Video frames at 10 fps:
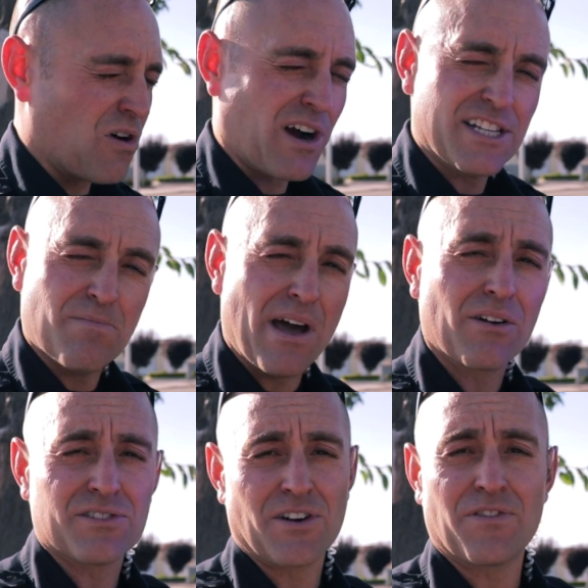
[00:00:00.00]
all kinds of
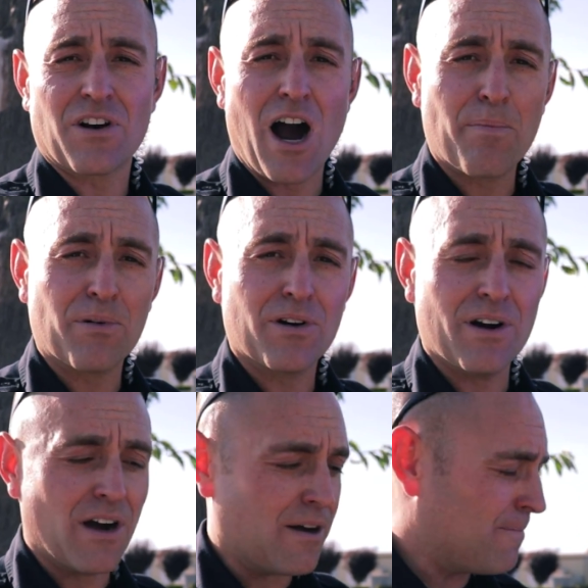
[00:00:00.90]
medical stuff for Copper.
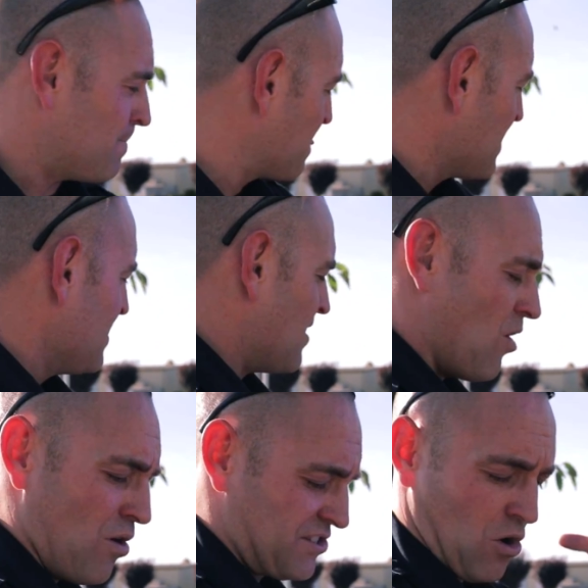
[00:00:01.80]

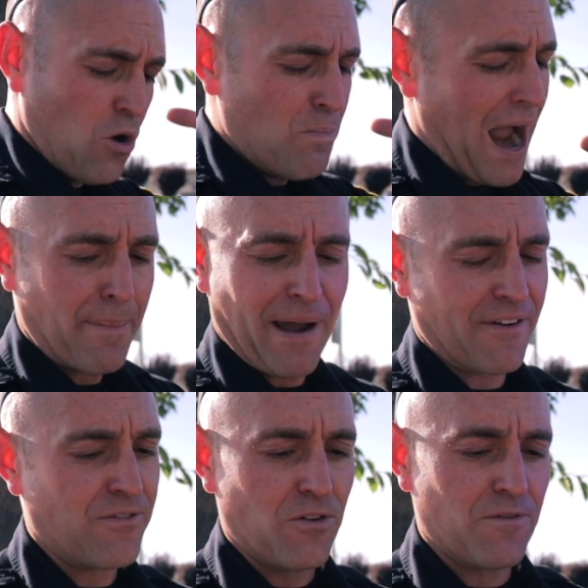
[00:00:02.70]
It's a whole
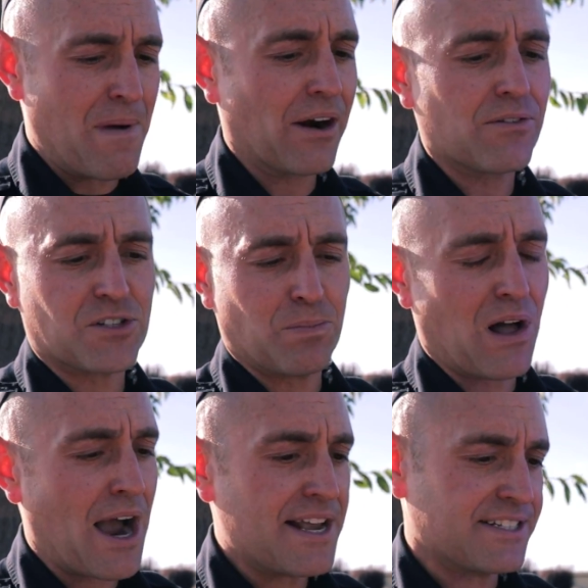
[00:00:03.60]
backpack full of medical
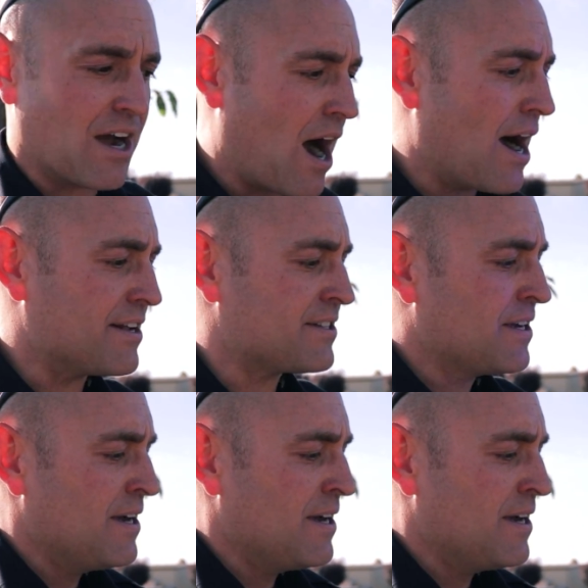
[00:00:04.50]
supplies, gauze,